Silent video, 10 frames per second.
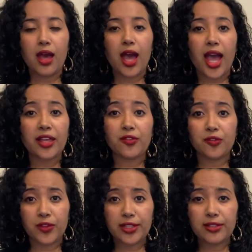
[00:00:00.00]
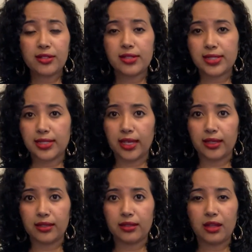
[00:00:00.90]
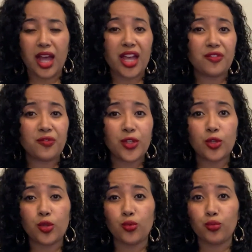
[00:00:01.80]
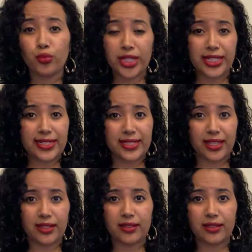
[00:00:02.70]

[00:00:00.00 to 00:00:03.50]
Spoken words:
I feel sick. I feel really sick.